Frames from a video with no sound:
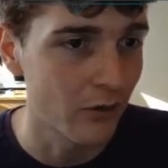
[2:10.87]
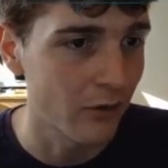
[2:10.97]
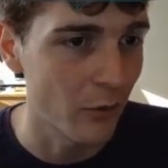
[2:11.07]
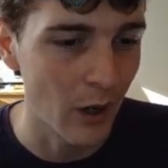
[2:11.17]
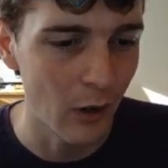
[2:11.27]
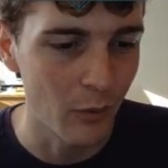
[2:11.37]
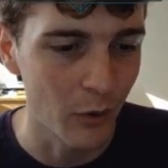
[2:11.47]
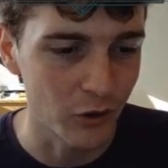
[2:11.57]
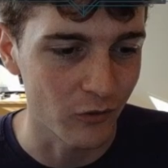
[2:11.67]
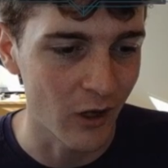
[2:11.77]
on the power
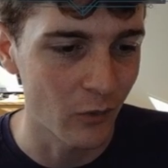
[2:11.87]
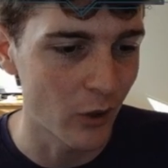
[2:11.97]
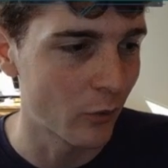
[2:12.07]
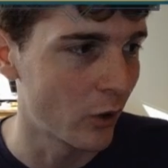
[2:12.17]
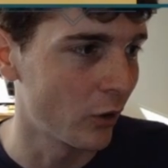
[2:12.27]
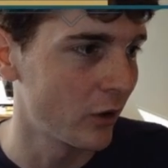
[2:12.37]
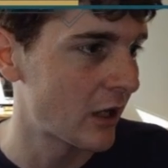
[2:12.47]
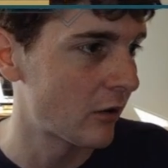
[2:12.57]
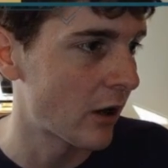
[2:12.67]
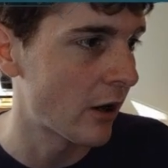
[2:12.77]
potion, right? We only
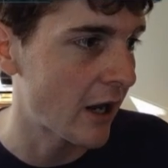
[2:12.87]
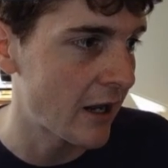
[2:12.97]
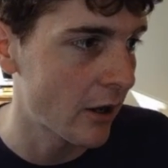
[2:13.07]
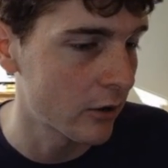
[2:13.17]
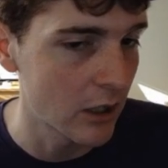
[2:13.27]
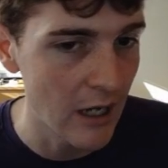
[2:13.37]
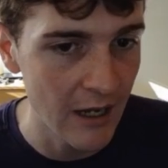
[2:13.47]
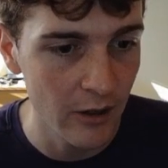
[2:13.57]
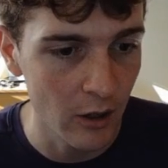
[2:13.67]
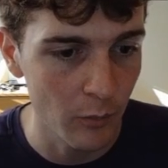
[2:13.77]
get around 800,
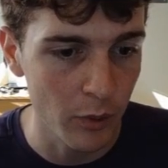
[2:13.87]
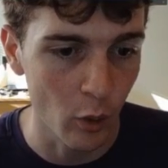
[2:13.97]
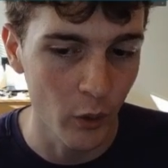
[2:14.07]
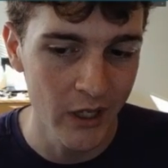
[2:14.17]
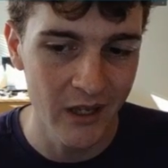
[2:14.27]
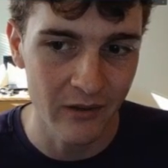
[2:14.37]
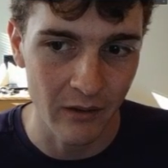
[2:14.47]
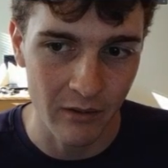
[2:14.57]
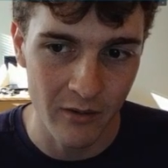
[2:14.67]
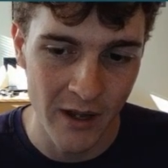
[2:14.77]
900 per week in
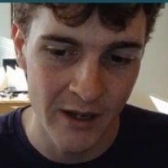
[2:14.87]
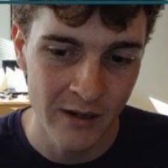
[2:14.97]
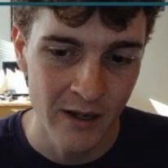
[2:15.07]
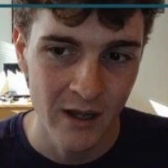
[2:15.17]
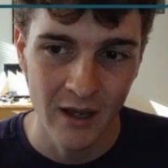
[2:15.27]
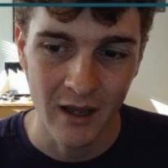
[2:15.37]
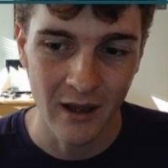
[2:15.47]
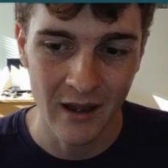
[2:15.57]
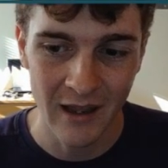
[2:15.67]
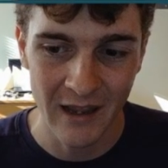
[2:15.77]
this clan,
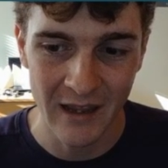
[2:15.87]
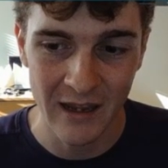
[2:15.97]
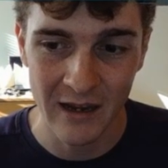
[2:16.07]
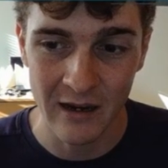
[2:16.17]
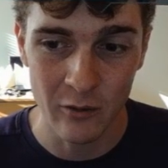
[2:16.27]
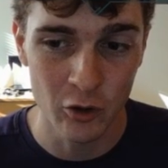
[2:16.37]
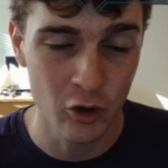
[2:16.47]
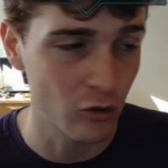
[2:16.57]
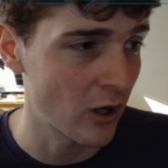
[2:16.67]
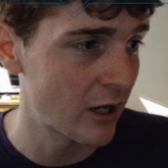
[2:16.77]
and it
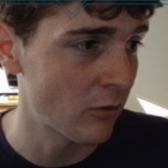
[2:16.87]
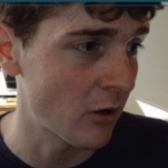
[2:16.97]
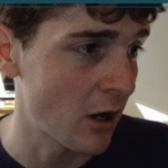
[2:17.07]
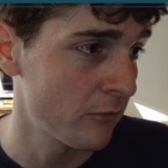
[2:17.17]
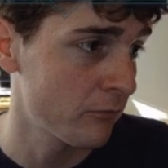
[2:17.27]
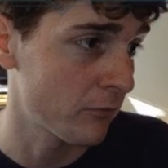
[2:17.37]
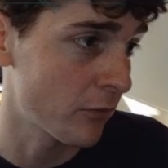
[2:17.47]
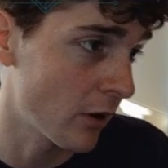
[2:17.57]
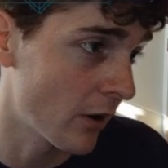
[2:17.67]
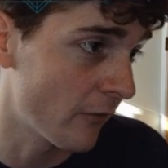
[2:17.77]
was draining around
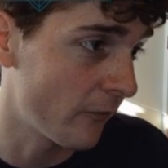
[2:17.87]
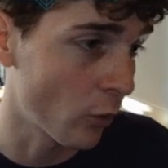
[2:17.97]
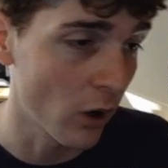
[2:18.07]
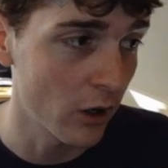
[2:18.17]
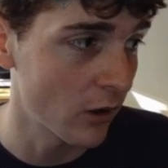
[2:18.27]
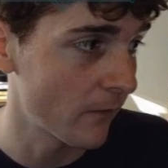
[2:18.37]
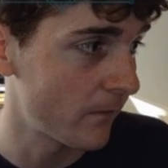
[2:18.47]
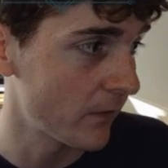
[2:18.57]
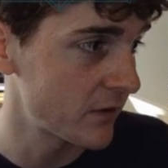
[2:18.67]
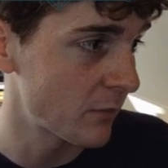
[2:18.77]

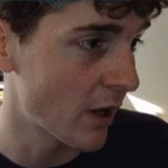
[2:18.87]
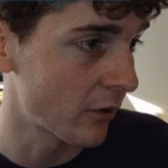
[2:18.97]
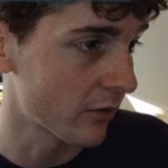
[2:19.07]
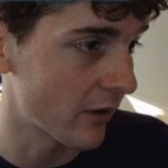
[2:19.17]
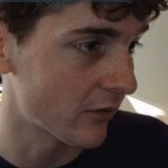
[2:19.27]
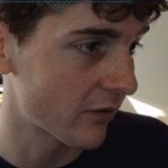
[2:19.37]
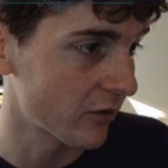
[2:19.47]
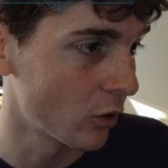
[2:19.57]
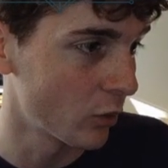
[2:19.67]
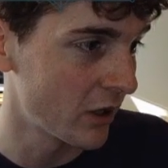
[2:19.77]
450 medals every
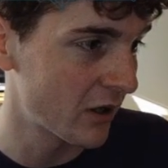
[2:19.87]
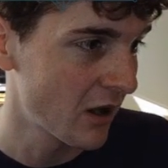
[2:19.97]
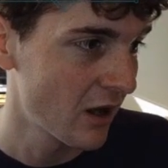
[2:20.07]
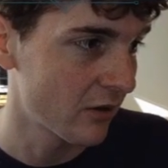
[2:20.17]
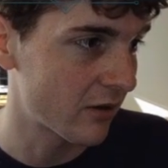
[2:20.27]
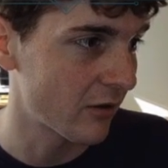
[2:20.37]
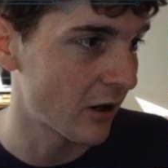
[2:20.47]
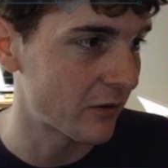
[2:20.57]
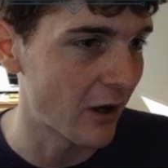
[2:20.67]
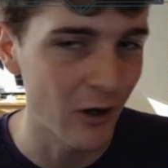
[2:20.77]
single week. And see
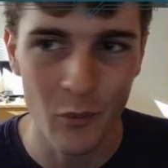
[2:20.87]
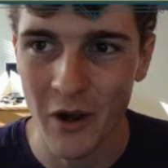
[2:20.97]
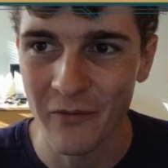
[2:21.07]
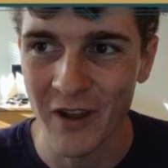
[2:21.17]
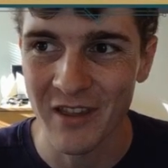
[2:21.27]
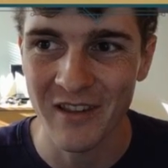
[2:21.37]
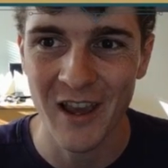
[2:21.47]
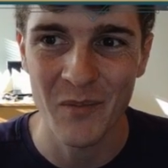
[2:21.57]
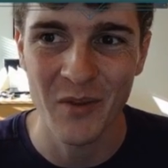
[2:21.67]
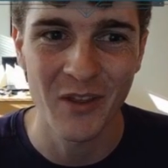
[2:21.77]
right there, I know my face
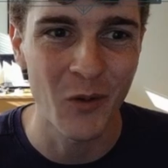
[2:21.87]
cam's in the